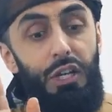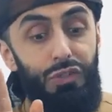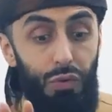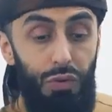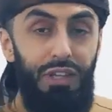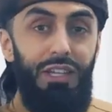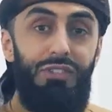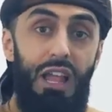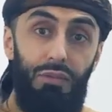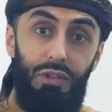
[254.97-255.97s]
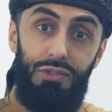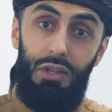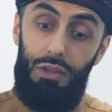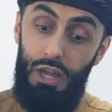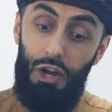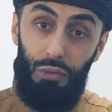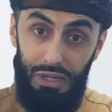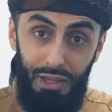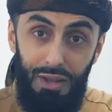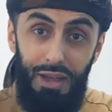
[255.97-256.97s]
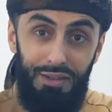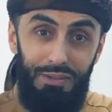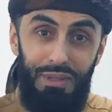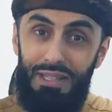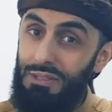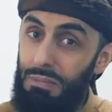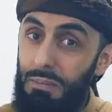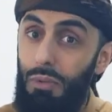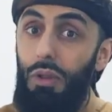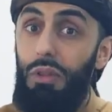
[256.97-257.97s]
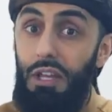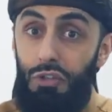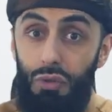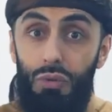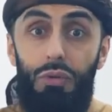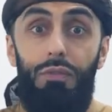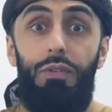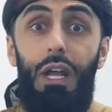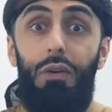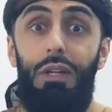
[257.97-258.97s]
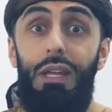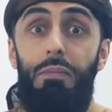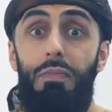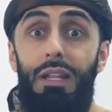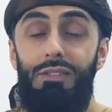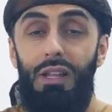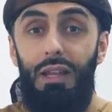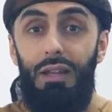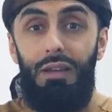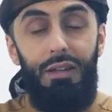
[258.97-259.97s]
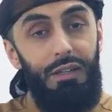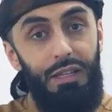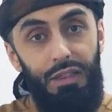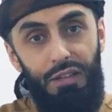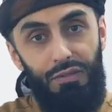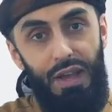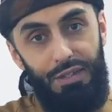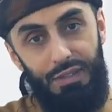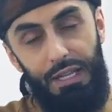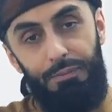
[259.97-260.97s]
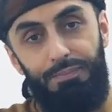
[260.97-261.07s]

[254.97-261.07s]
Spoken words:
So these levels, they are real because people, they do vary immensely in their fasting.